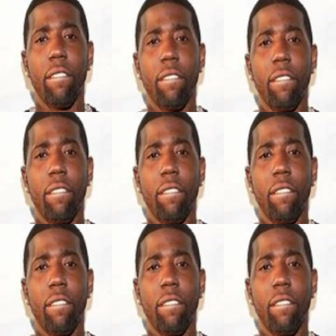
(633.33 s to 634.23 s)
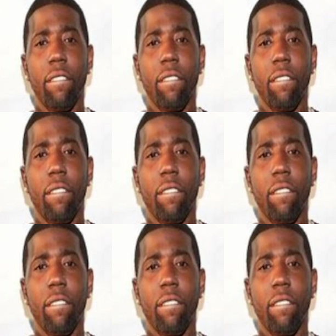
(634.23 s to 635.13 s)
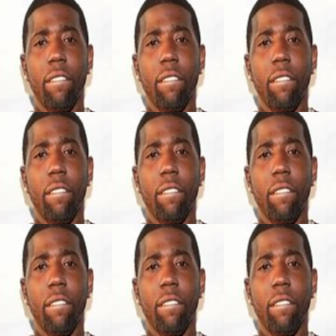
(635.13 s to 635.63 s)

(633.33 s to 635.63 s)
Nobody speaks.